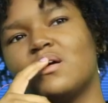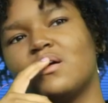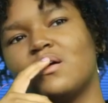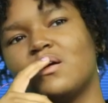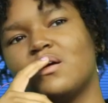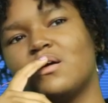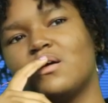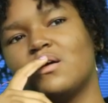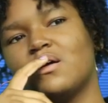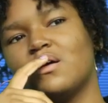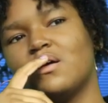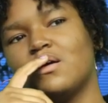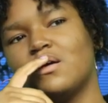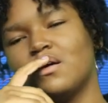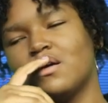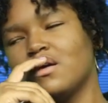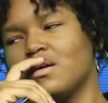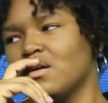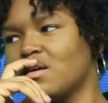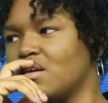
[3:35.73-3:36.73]

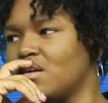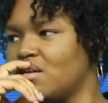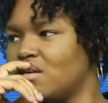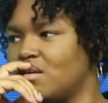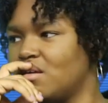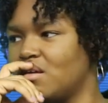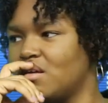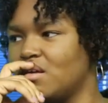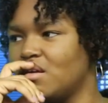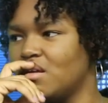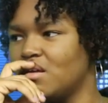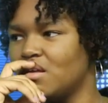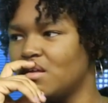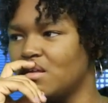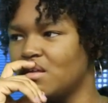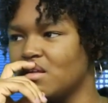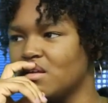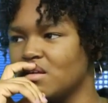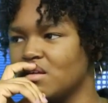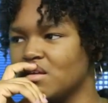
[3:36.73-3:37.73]

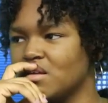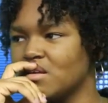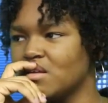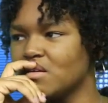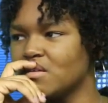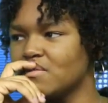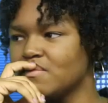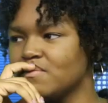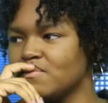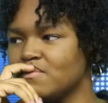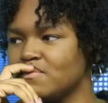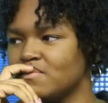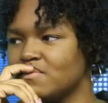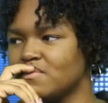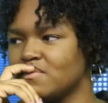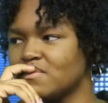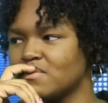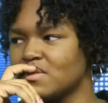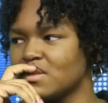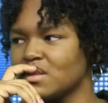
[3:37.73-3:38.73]

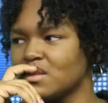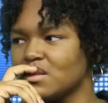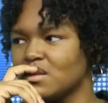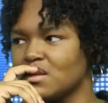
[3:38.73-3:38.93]
[no speech]